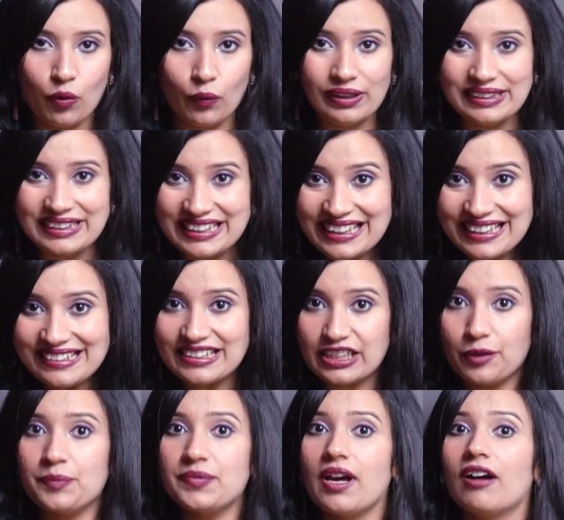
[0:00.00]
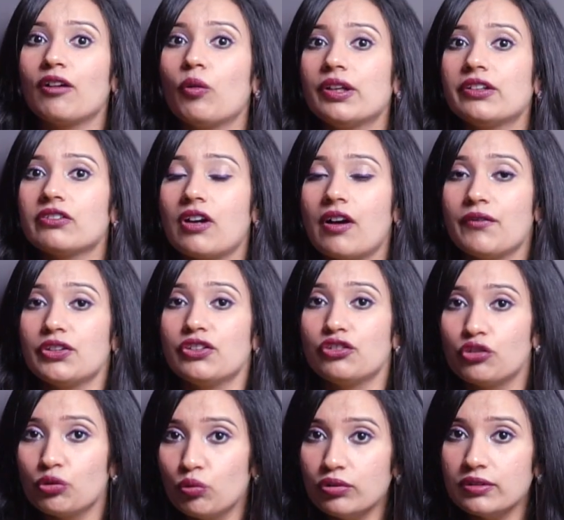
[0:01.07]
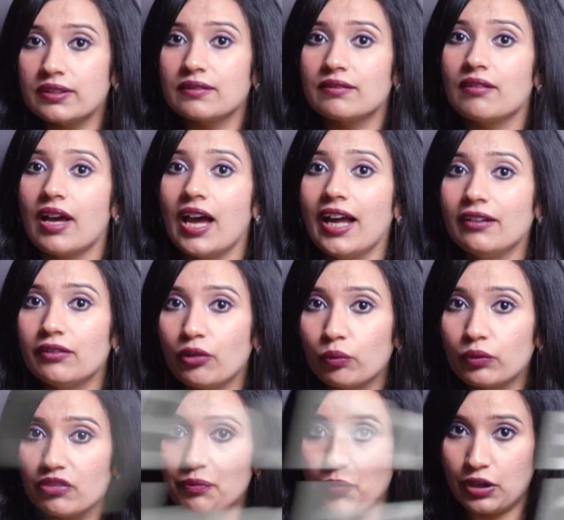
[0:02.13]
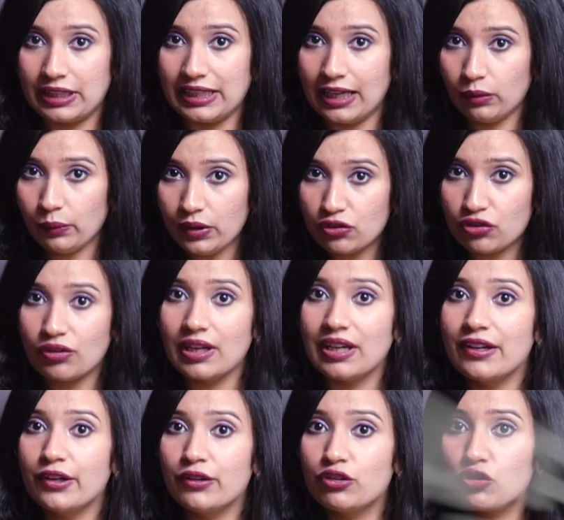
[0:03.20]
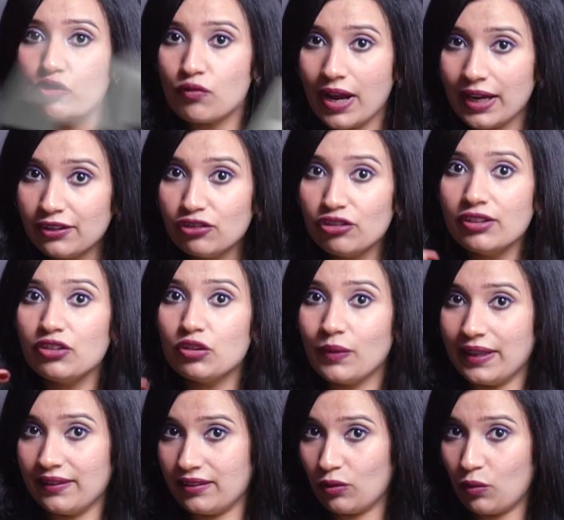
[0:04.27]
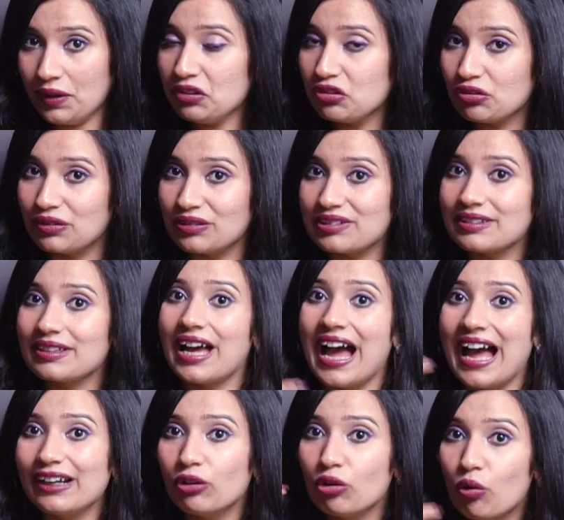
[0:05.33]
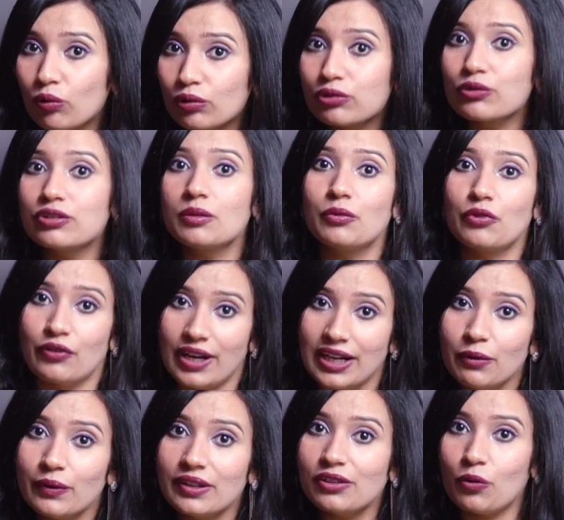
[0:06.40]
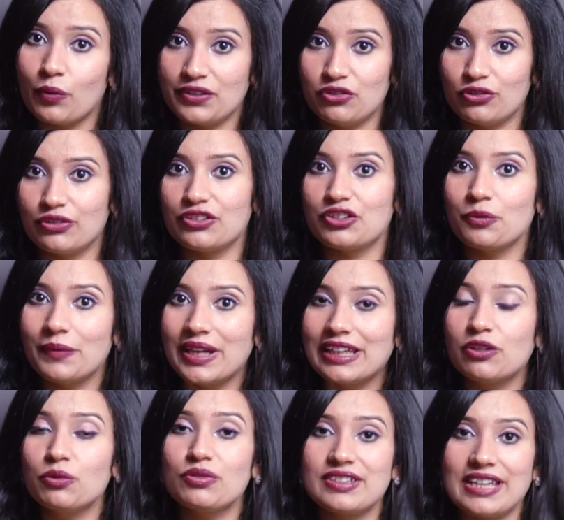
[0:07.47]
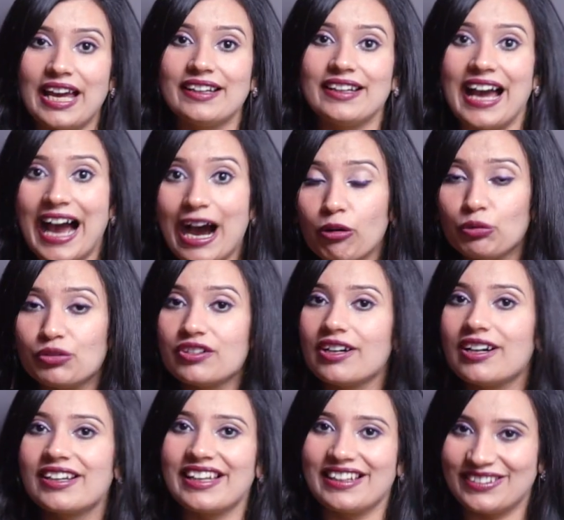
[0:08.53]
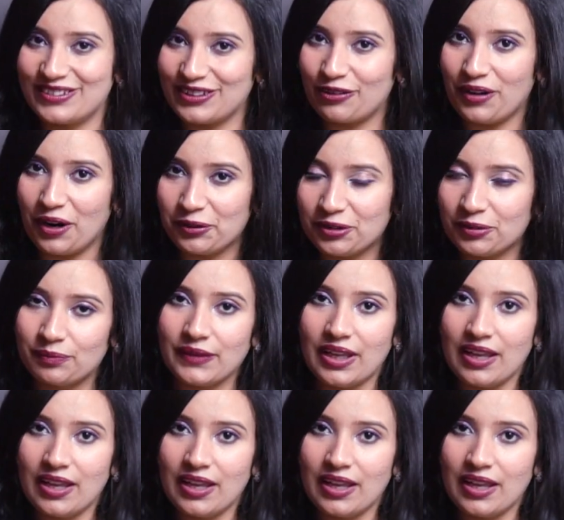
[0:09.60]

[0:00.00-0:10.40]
Well, these tips are going to cover the do's and don'ts of body language, strategies to answer questions, and also some relevant questions to make you stand out against the crowd.